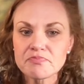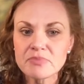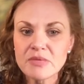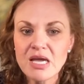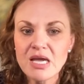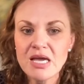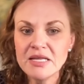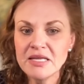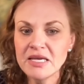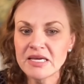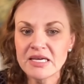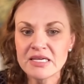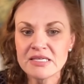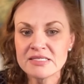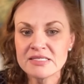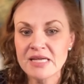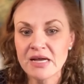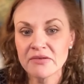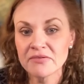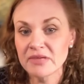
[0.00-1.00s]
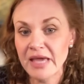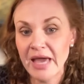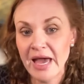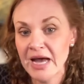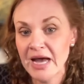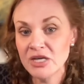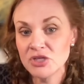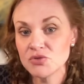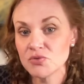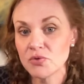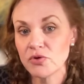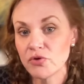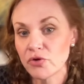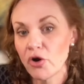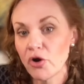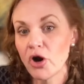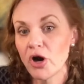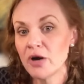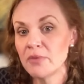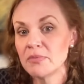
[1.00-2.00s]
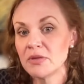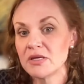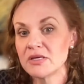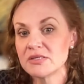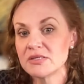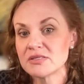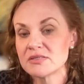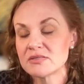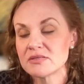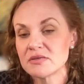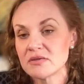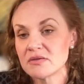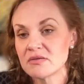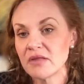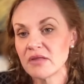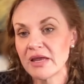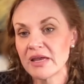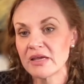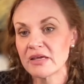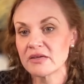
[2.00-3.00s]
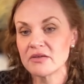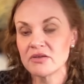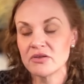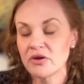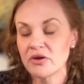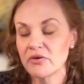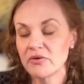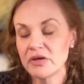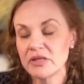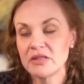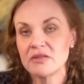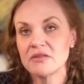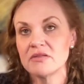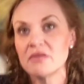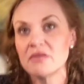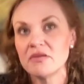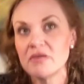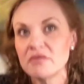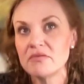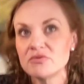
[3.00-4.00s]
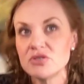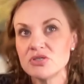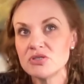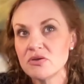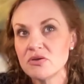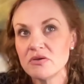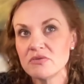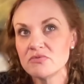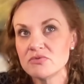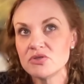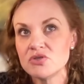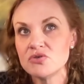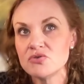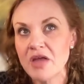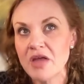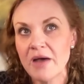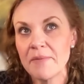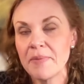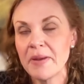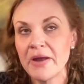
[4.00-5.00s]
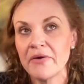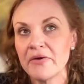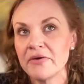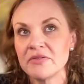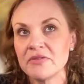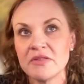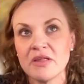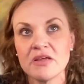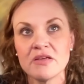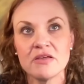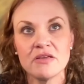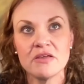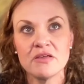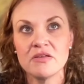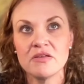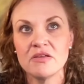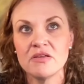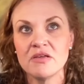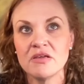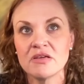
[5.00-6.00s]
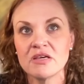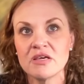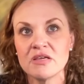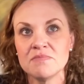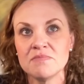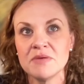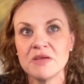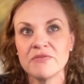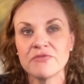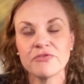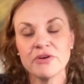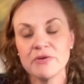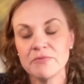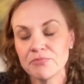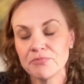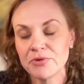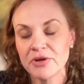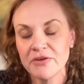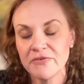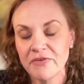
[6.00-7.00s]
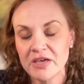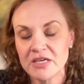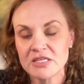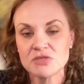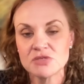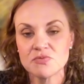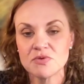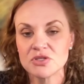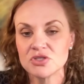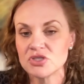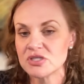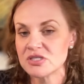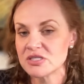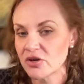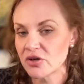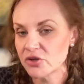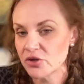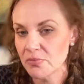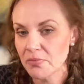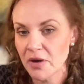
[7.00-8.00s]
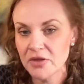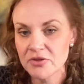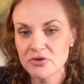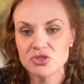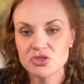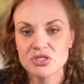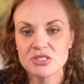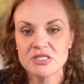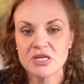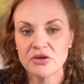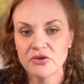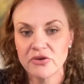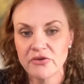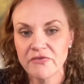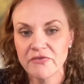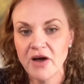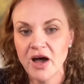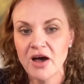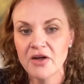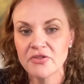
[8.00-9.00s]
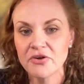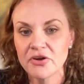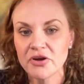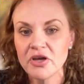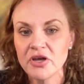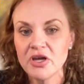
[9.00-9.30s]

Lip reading: it can sound casual or harmless, like, to that parent. It could be prefaced with just tell your mother, just tell your father.